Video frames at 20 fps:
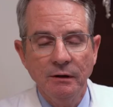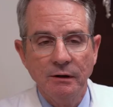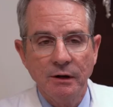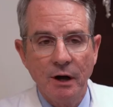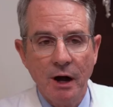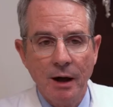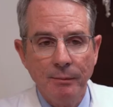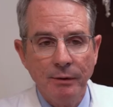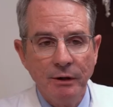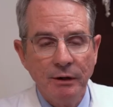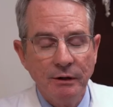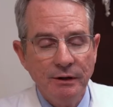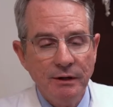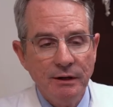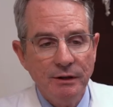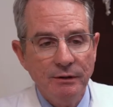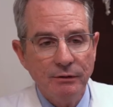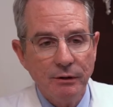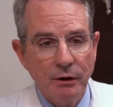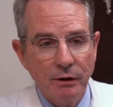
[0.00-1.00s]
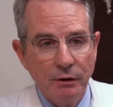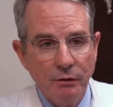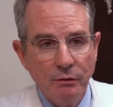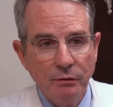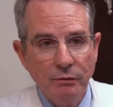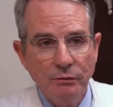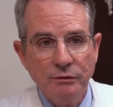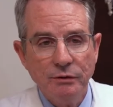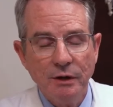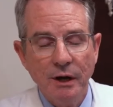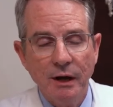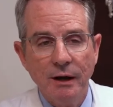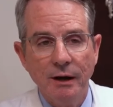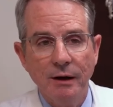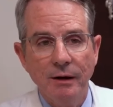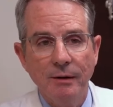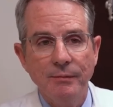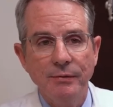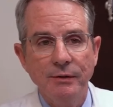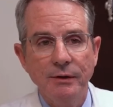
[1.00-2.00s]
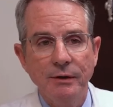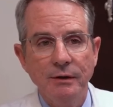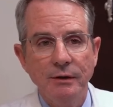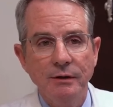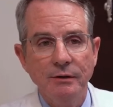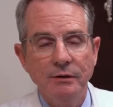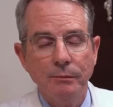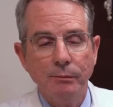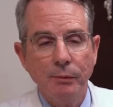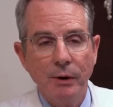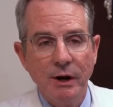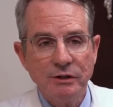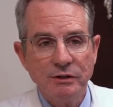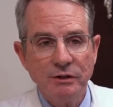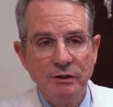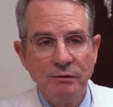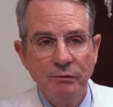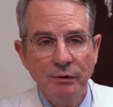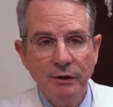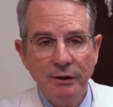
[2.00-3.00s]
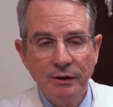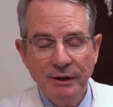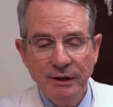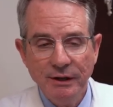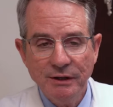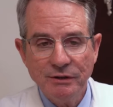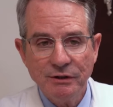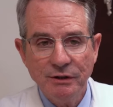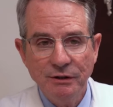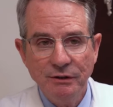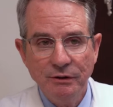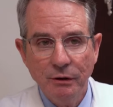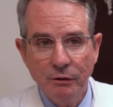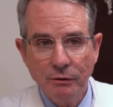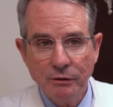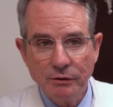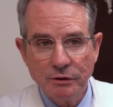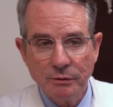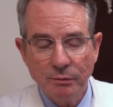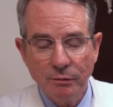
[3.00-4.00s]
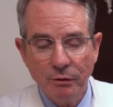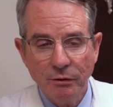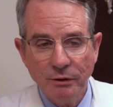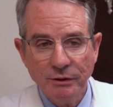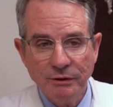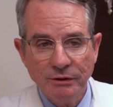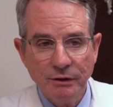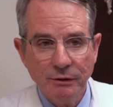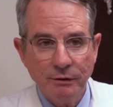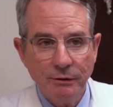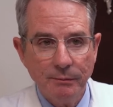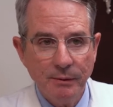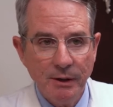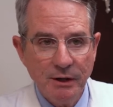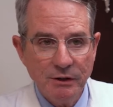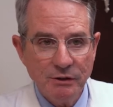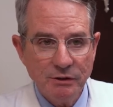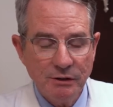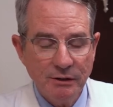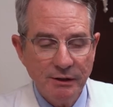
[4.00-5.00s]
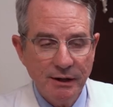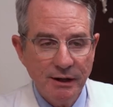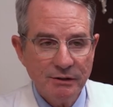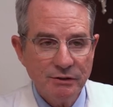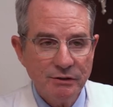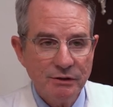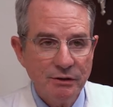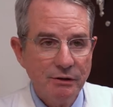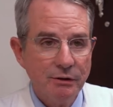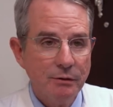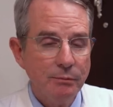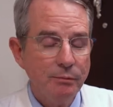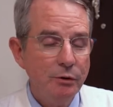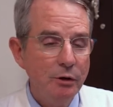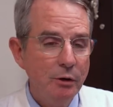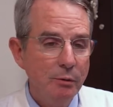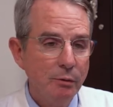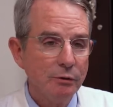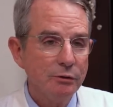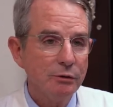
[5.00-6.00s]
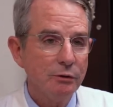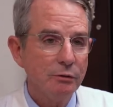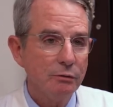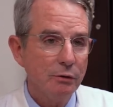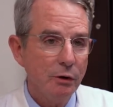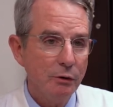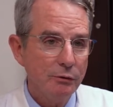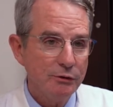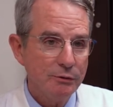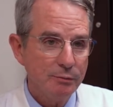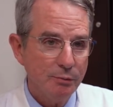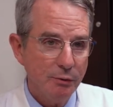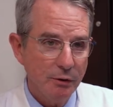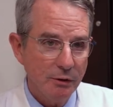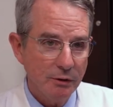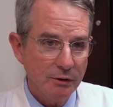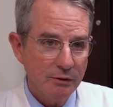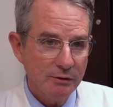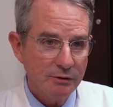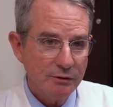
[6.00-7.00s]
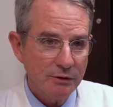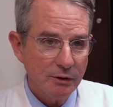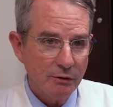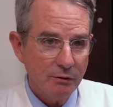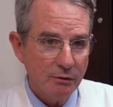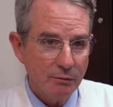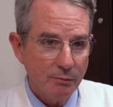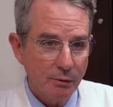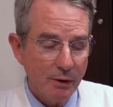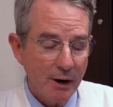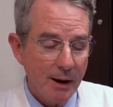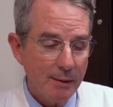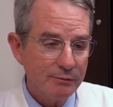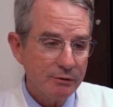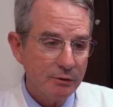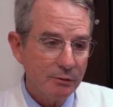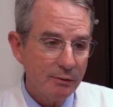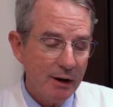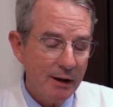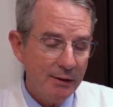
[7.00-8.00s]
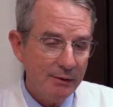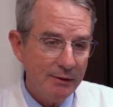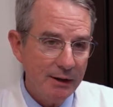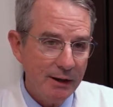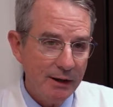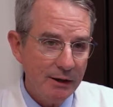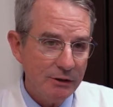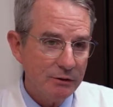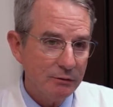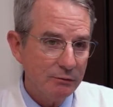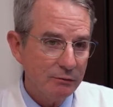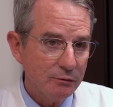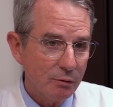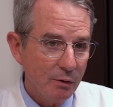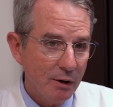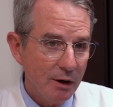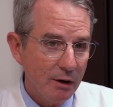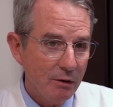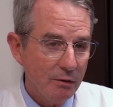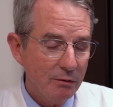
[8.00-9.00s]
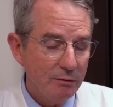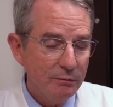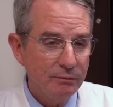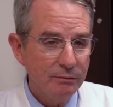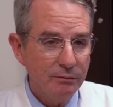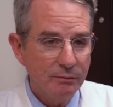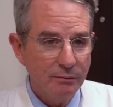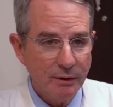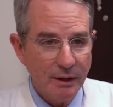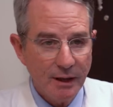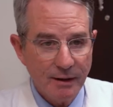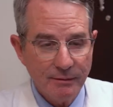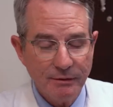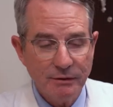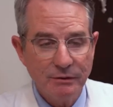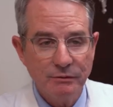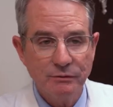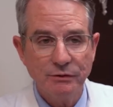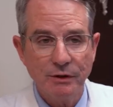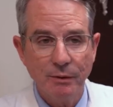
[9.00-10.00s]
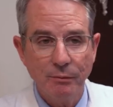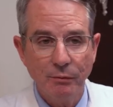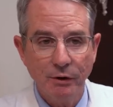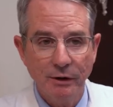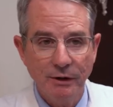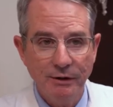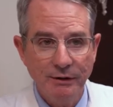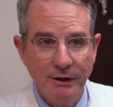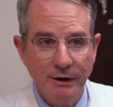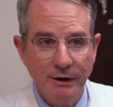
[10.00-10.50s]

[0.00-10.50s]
Commonly, though, the depression really isn't noticeable until the patient gets to the pubertal growth spurt, so perhaps around the age of 12, 11, somewhere in